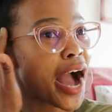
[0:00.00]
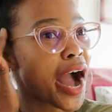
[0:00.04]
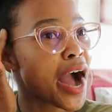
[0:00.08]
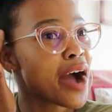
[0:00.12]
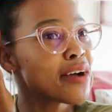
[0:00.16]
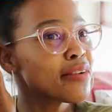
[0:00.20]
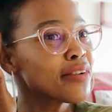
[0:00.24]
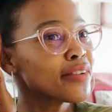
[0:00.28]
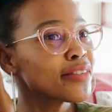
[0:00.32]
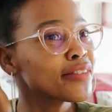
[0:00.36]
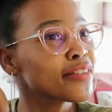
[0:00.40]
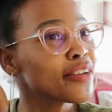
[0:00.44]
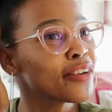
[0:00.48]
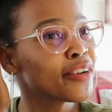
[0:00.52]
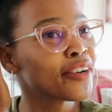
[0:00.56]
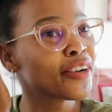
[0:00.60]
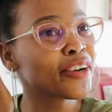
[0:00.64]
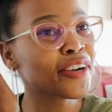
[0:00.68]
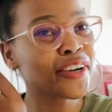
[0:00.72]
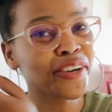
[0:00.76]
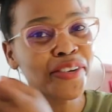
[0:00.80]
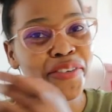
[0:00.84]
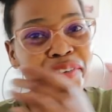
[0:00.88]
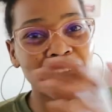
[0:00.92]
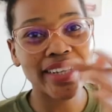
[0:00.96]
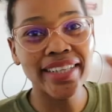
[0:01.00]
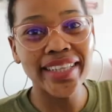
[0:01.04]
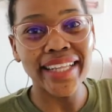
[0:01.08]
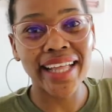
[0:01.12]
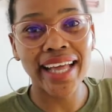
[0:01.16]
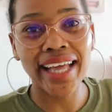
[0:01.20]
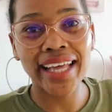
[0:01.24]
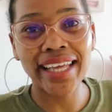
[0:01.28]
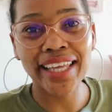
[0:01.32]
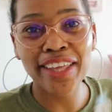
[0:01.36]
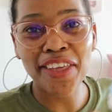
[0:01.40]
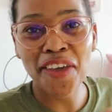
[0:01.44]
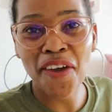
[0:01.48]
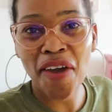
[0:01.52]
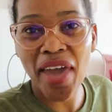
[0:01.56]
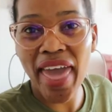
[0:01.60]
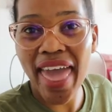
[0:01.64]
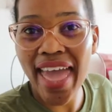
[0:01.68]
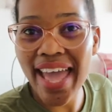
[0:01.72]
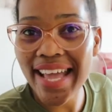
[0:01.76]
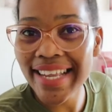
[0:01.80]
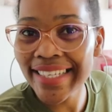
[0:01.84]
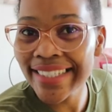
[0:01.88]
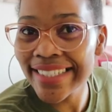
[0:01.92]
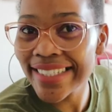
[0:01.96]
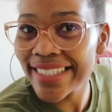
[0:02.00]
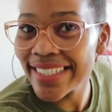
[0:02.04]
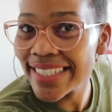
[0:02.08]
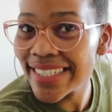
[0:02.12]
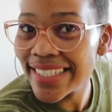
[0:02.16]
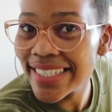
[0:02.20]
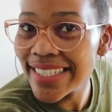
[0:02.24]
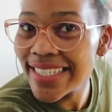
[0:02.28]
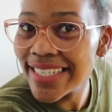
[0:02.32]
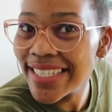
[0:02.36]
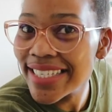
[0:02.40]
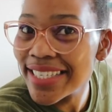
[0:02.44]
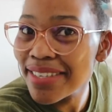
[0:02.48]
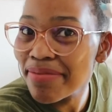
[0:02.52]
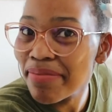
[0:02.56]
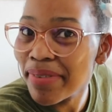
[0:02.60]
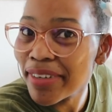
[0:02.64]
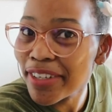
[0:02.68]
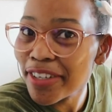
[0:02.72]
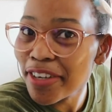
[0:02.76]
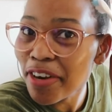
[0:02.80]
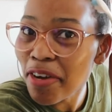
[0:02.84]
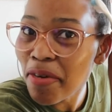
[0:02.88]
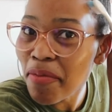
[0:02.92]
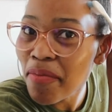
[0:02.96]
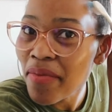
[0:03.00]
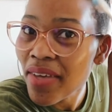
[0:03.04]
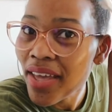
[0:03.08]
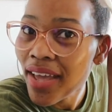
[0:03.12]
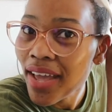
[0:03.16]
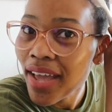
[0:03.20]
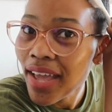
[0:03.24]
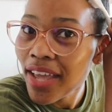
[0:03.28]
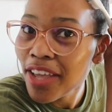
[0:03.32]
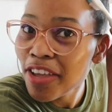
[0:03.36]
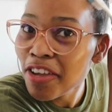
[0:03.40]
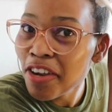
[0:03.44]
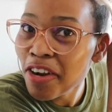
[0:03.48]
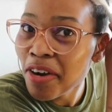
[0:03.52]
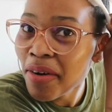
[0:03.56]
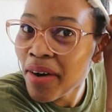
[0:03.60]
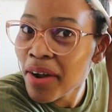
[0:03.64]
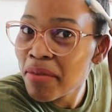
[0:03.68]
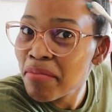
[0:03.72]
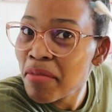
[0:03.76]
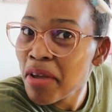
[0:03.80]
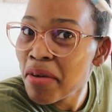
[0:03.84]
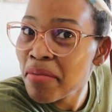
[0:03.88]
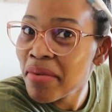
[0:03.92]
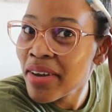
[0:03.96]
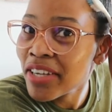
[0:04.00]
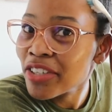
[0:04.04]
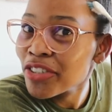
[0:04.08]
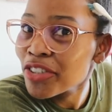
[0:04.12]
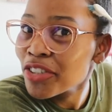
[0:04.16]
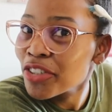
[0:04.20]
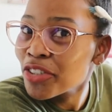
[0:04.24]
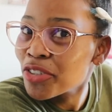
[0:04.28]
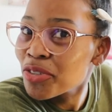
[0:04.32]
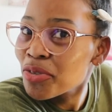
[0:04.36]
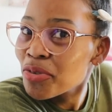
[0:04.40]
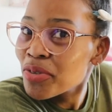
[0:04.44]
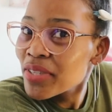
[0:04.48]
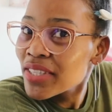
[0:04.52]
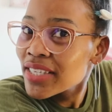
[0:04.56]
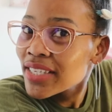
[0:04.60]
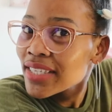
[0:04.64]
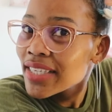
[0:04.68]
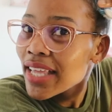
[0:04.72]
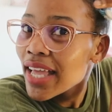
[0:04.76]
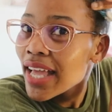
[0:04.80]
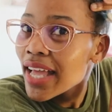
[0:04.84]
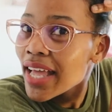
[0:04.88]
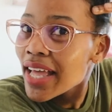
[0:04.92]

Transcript: i'm not so good with like your edges but you know you know what maybe i should do this